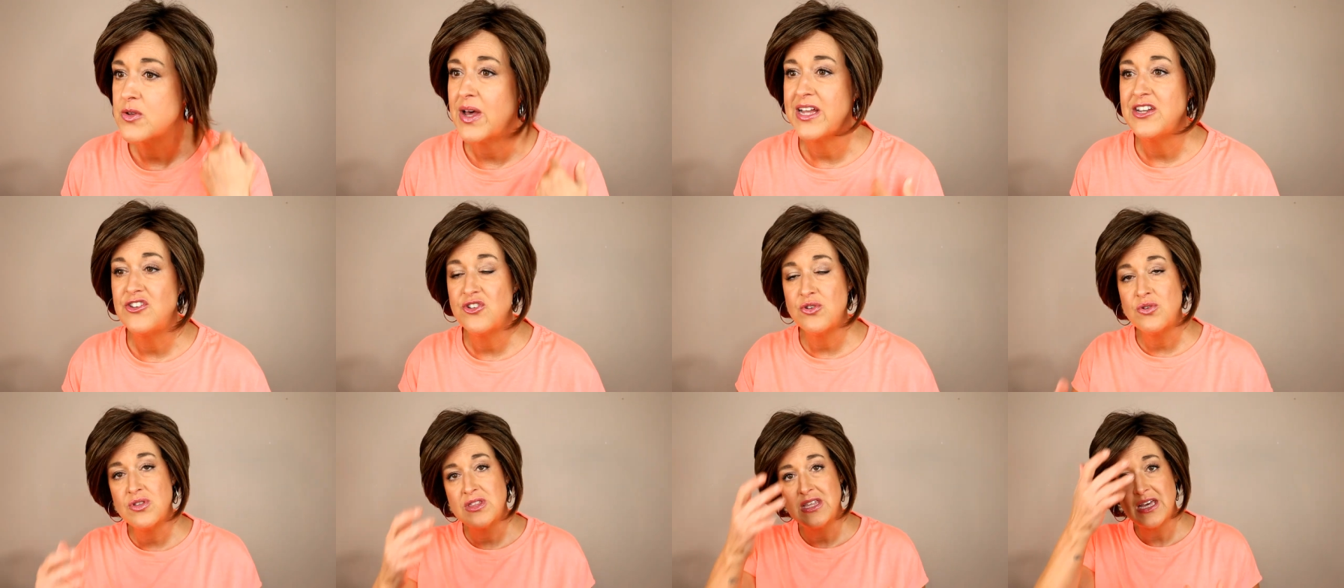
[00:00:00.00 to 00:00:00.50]

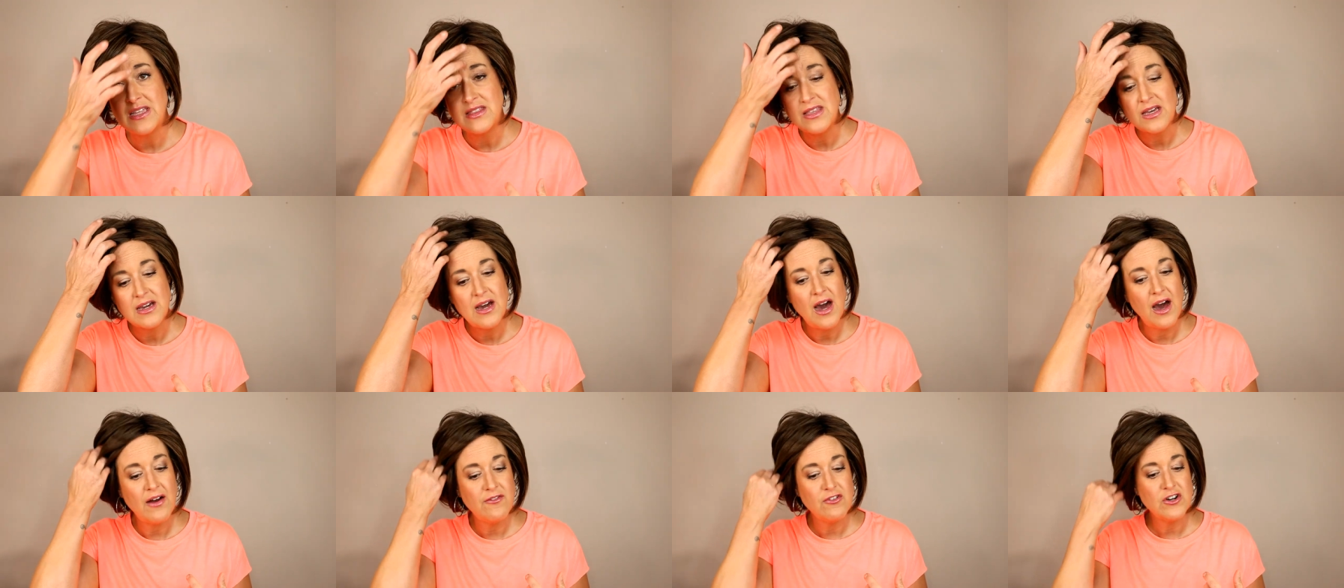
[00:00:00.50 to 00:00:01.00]
So I do
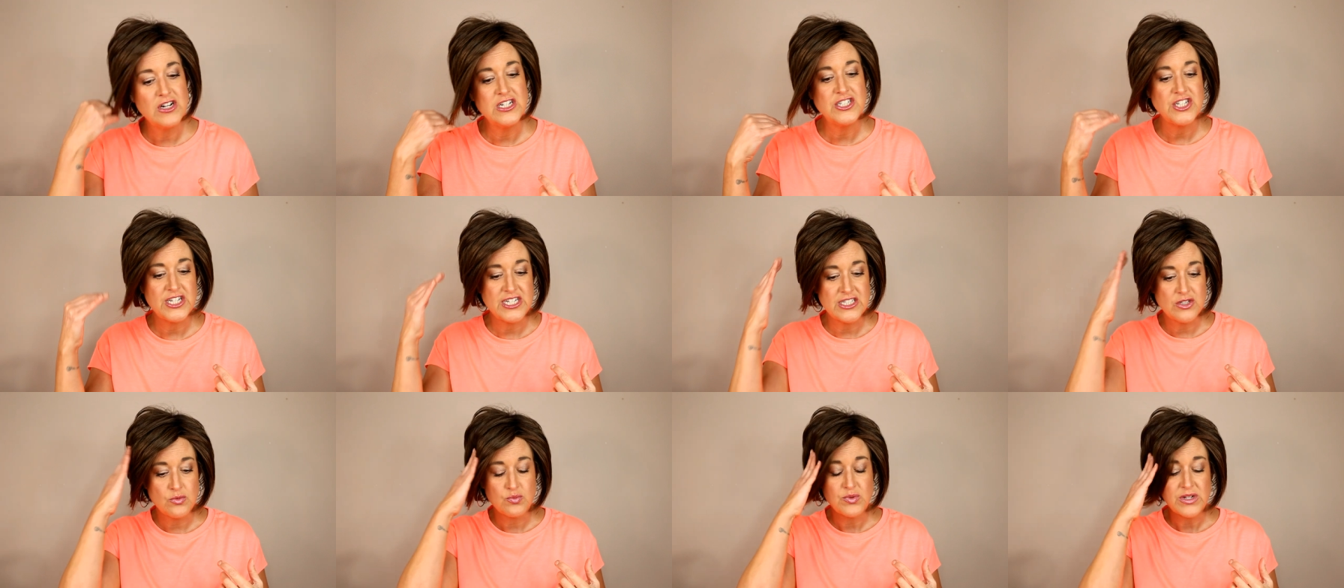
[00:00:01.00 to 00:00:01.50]
think the
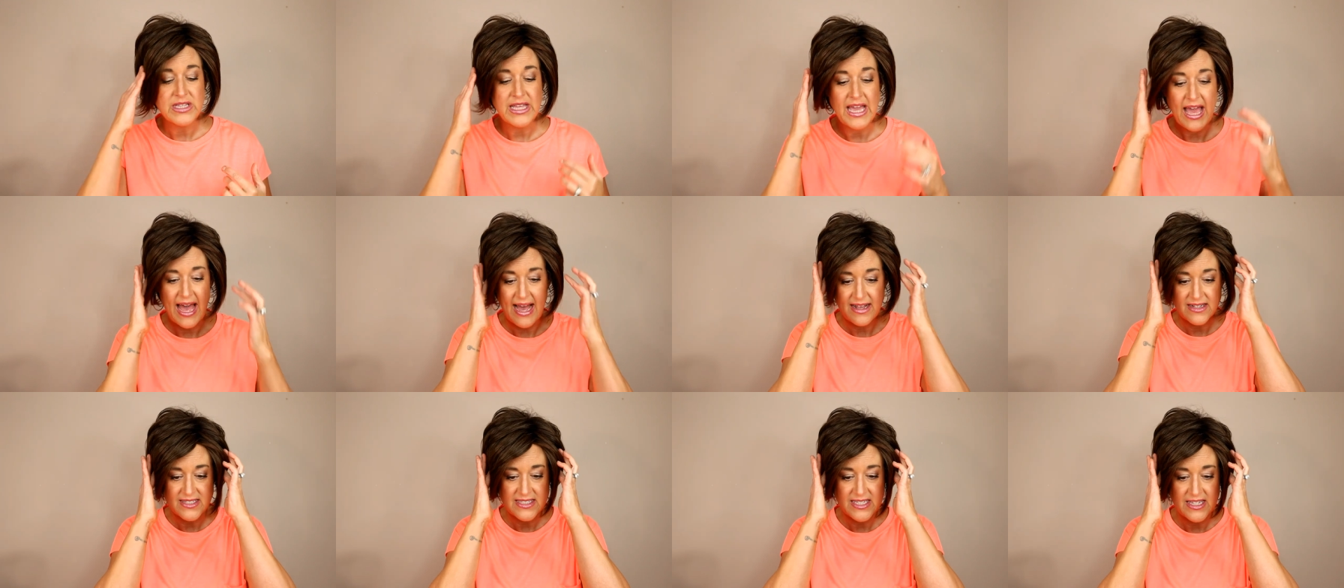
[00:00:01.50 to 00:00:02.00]
coverage is
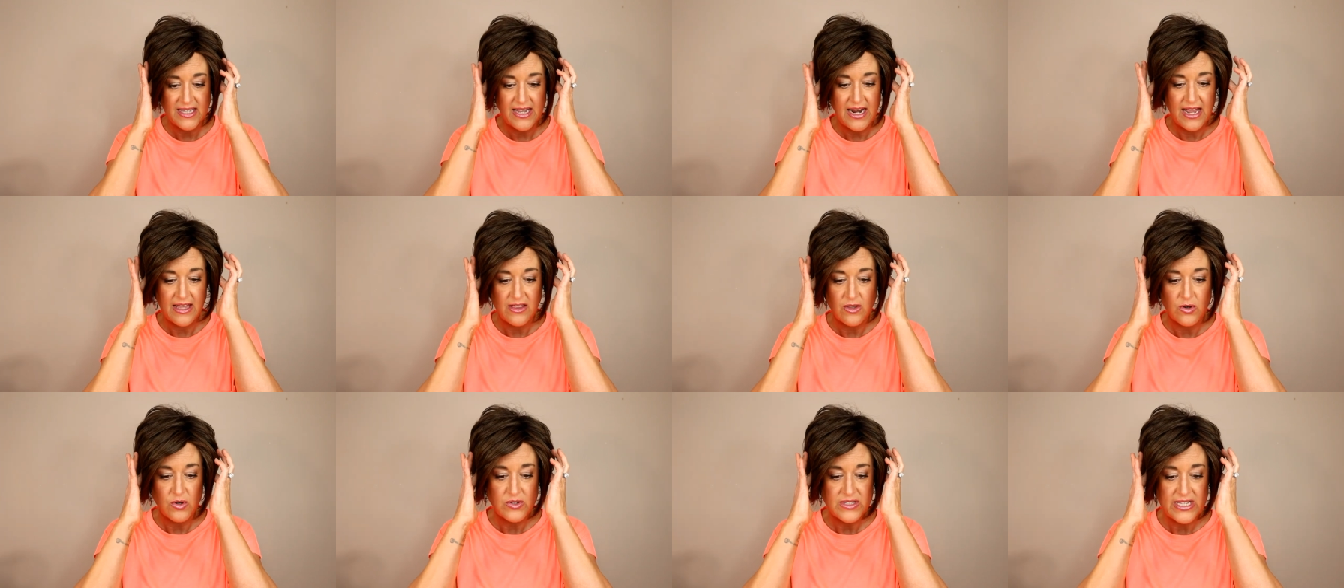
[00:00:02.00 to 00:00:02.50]
really
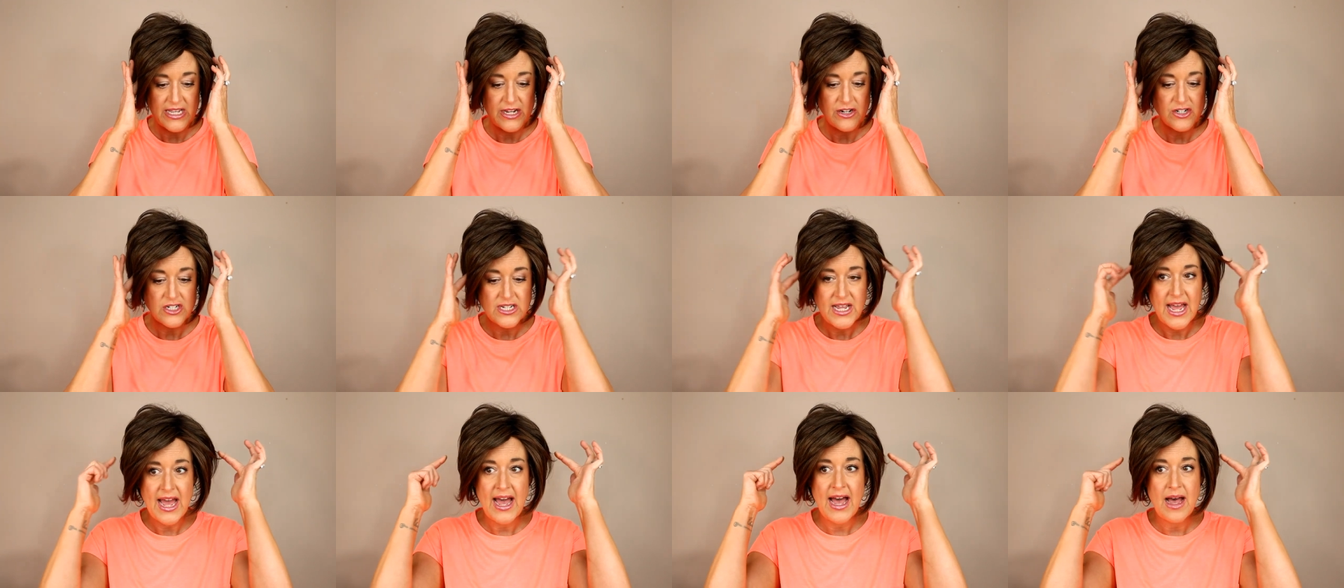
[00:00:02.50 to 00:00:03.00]
excellent and those
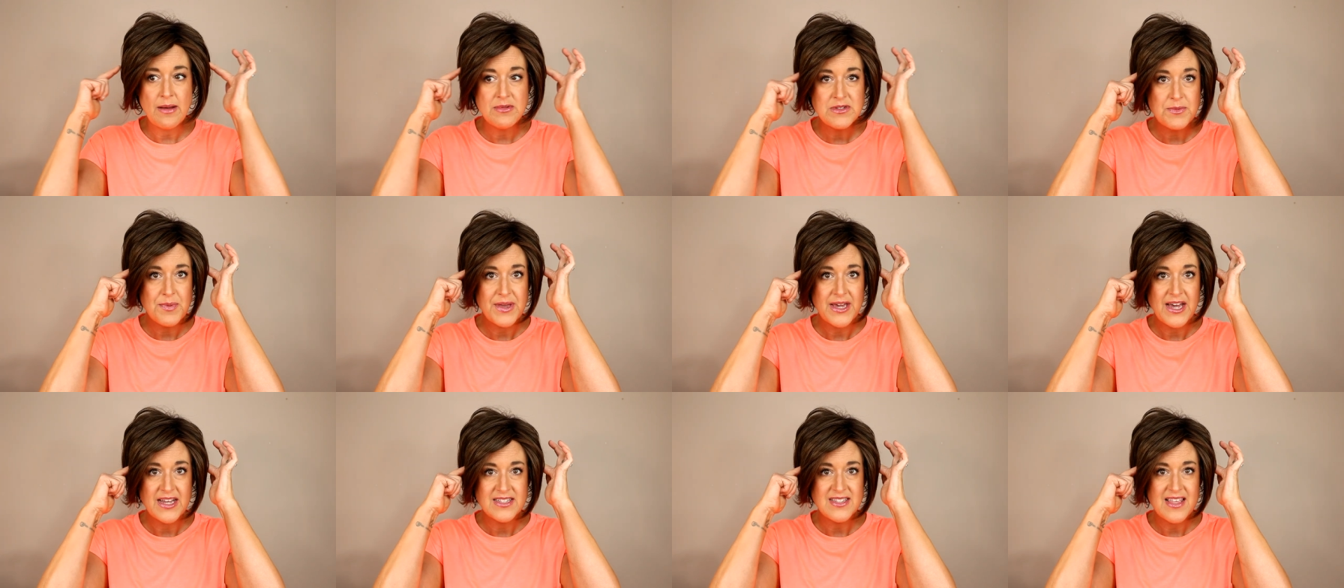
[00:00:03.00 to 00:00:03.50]
ear
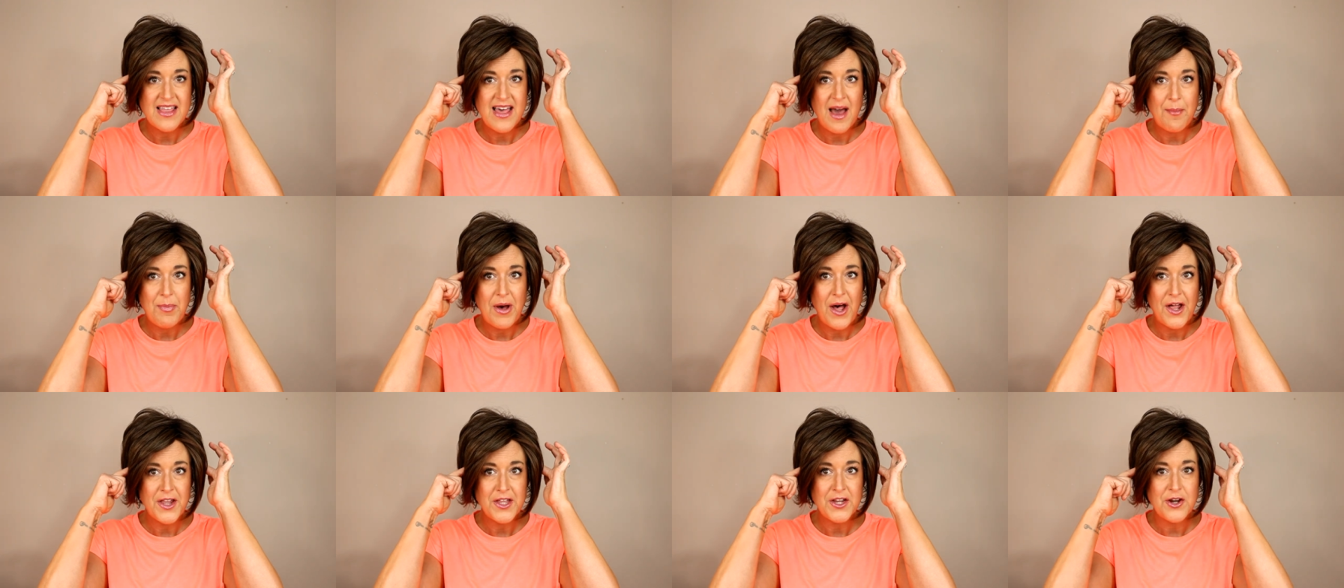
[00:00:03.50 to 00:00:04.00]
tabs, because of
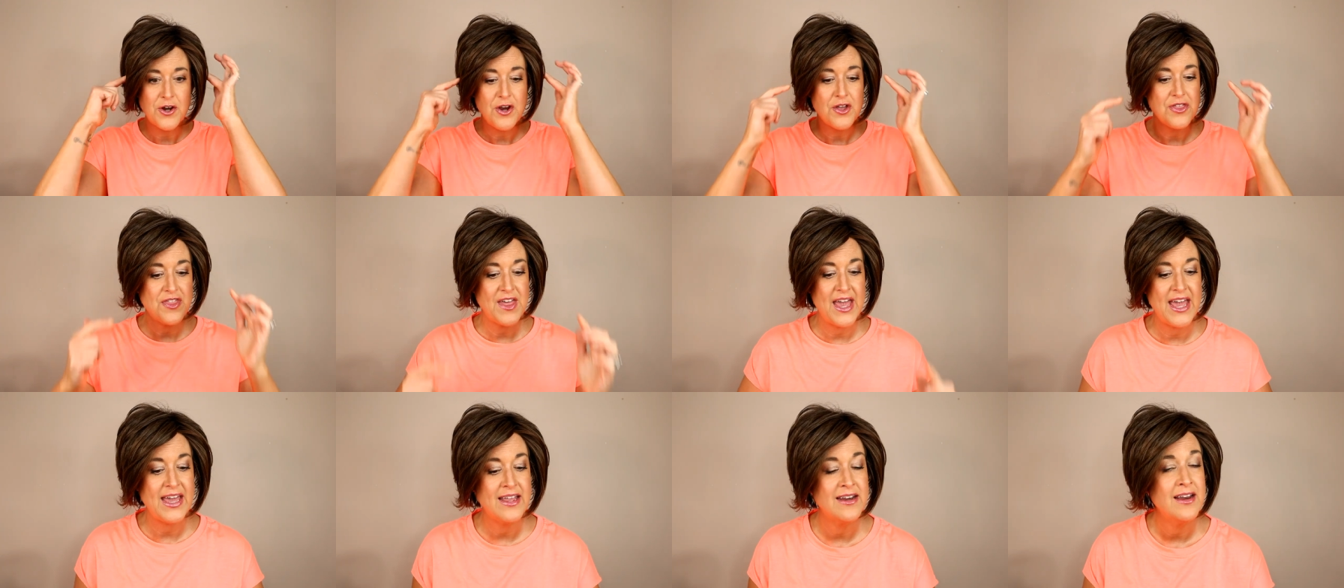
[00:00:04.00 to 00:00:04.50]
that
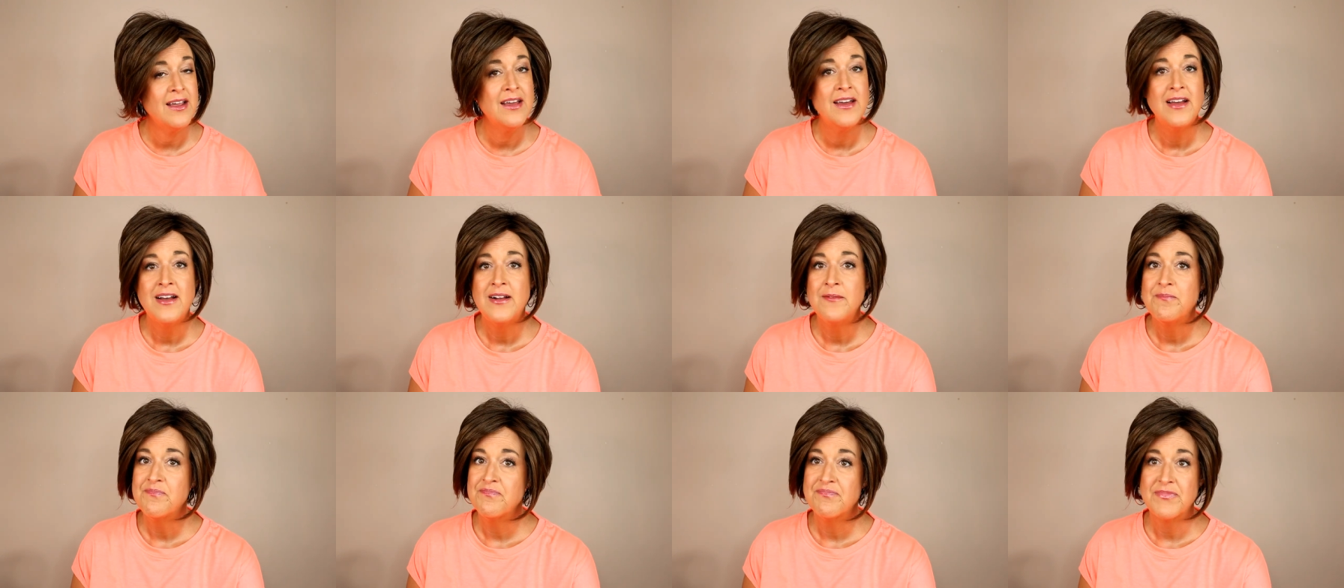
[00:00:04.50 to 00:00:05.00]
polyurethane,
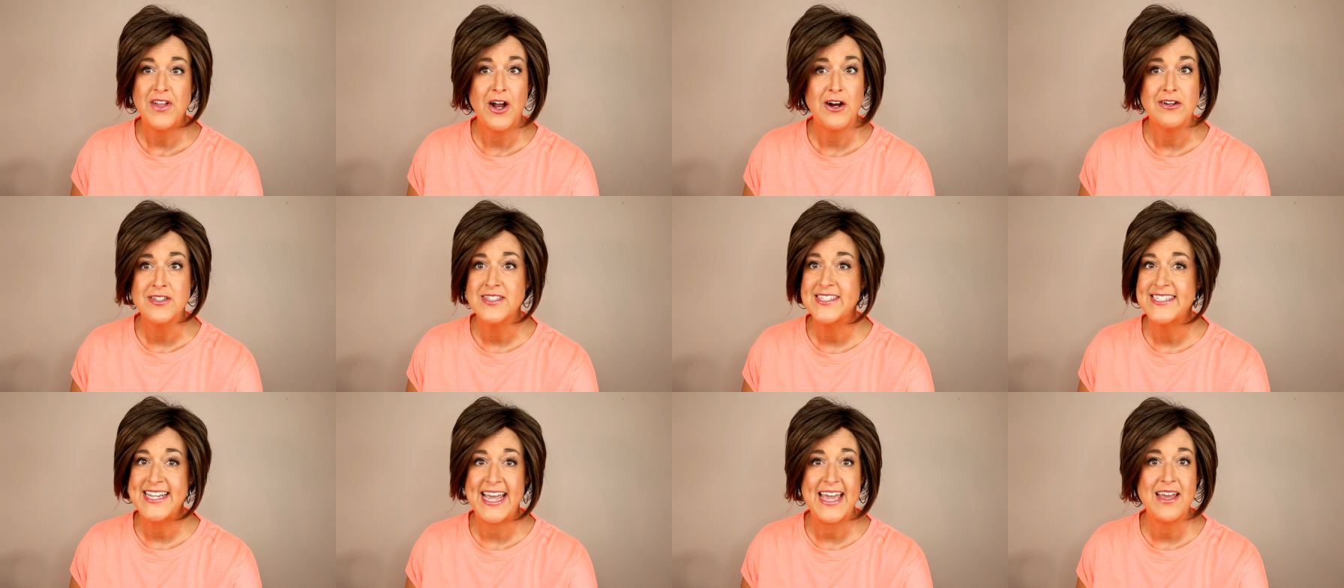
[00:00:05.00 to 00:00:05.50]

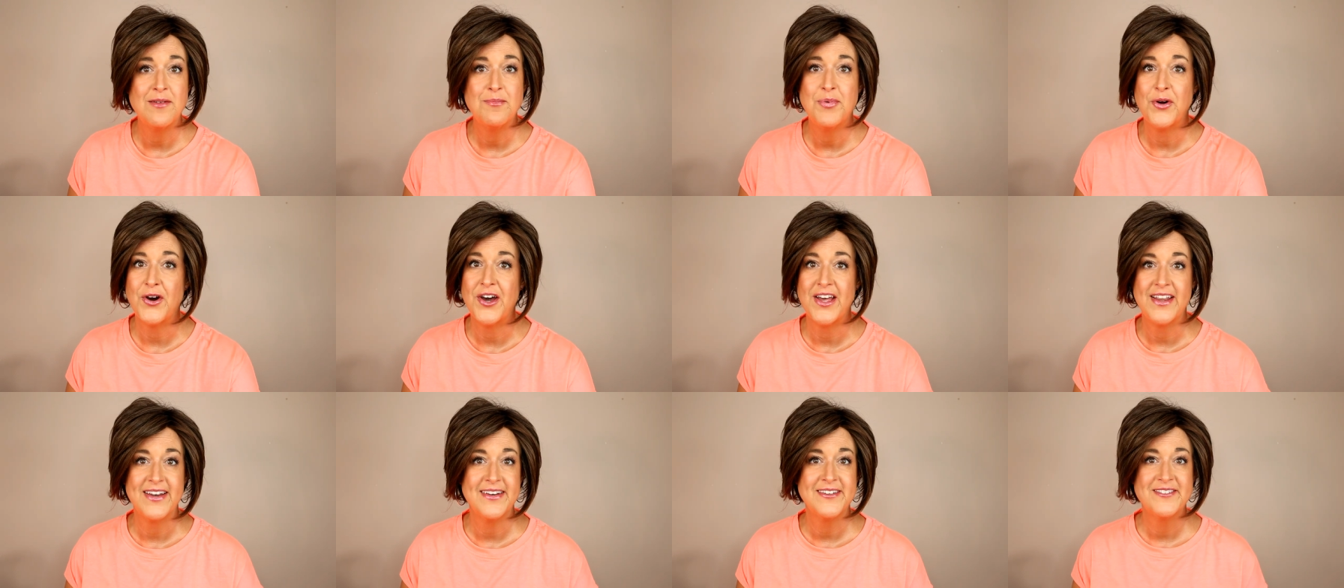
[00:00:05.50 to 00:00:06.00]
are
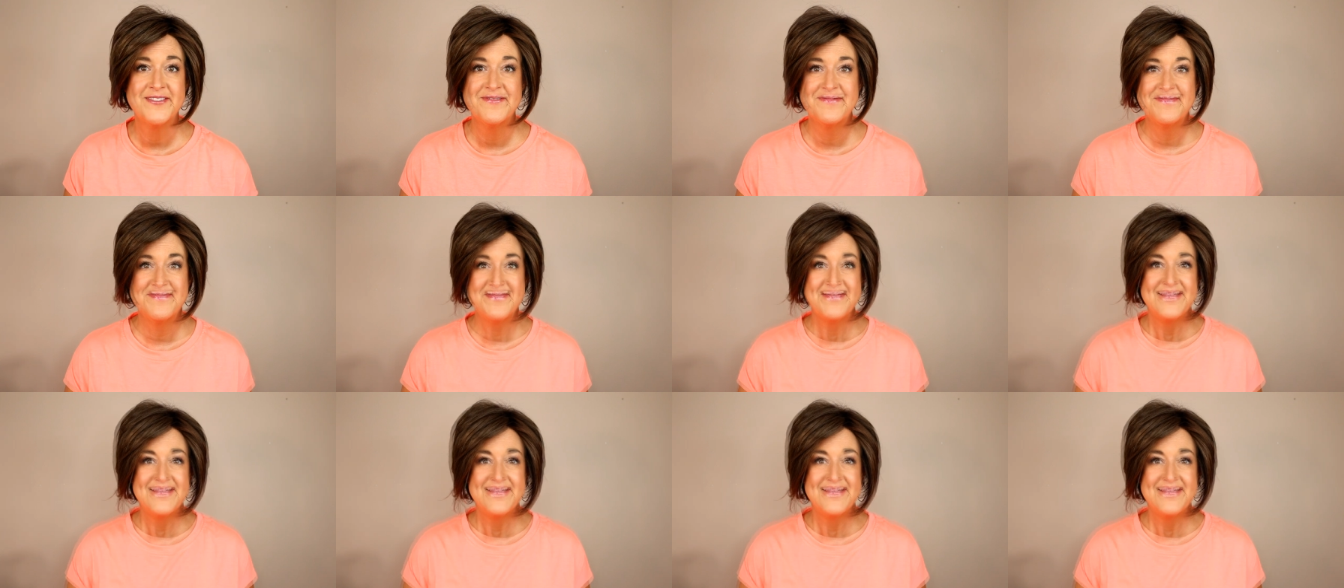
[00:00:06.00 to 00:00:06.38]
staying put.